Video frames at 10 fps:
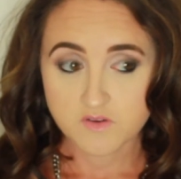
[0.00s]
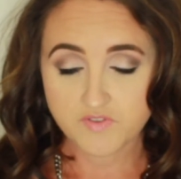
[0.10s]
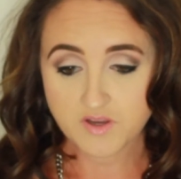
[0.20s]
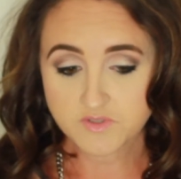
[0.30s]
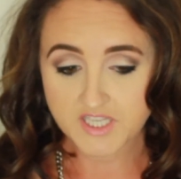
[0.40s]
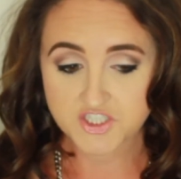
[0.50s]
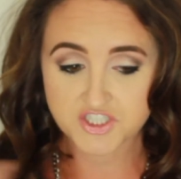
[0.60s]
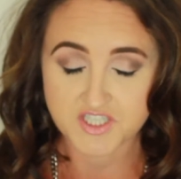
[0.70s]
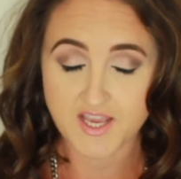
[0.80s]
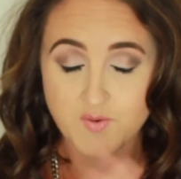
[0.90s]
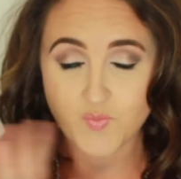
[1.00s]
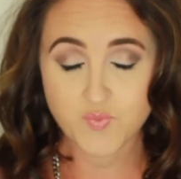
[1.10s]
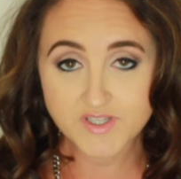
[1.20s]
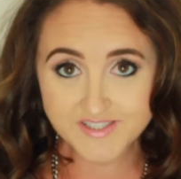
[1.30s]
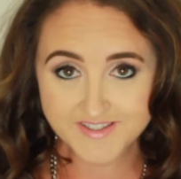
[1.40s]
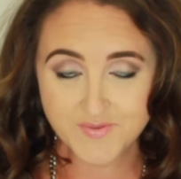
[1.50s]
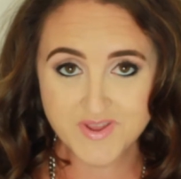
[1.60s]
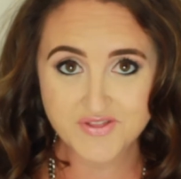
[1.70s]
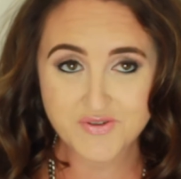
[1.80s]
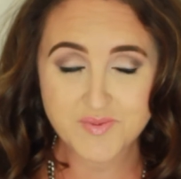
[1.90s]
foundation. I recently
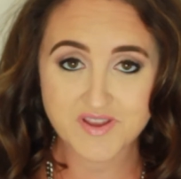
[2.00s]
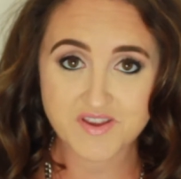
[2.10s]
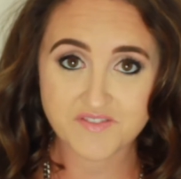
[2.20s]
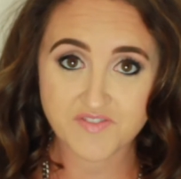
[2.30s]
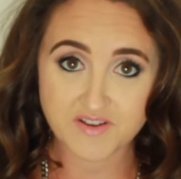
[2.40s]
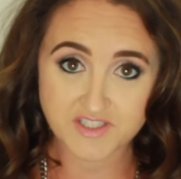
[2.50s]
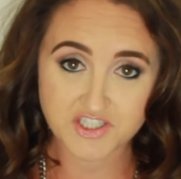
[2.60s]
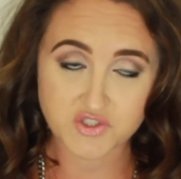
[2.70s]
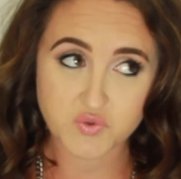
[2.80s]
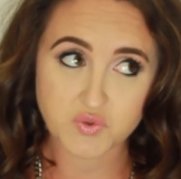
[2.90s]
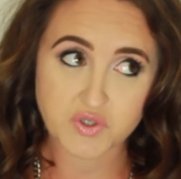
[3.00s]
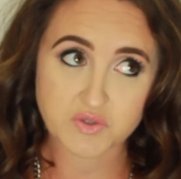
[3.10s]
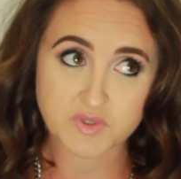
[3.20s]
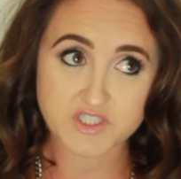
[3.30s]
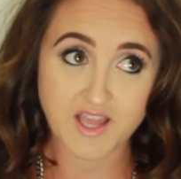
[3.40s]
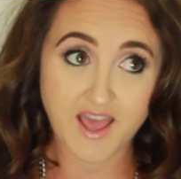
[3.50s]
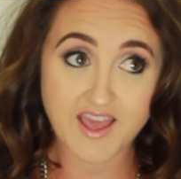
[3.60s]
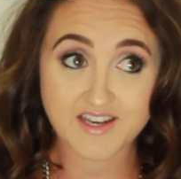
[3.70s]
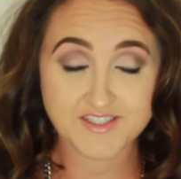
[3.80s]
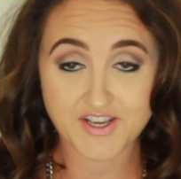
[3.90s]
went through my foundation drawer, which I
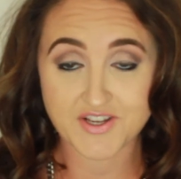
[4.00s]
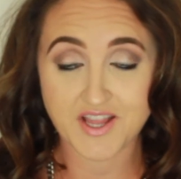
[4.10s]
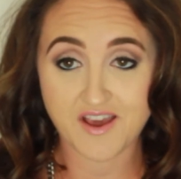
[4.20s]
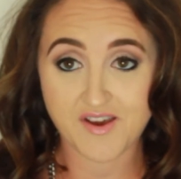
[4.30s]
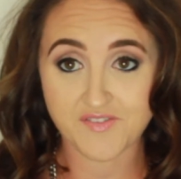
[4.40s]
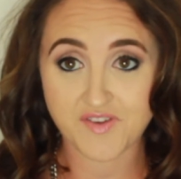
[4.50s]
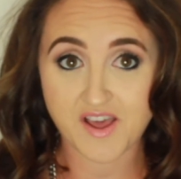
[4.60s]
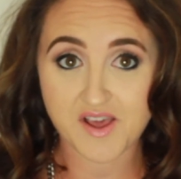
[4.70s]
had a ton of.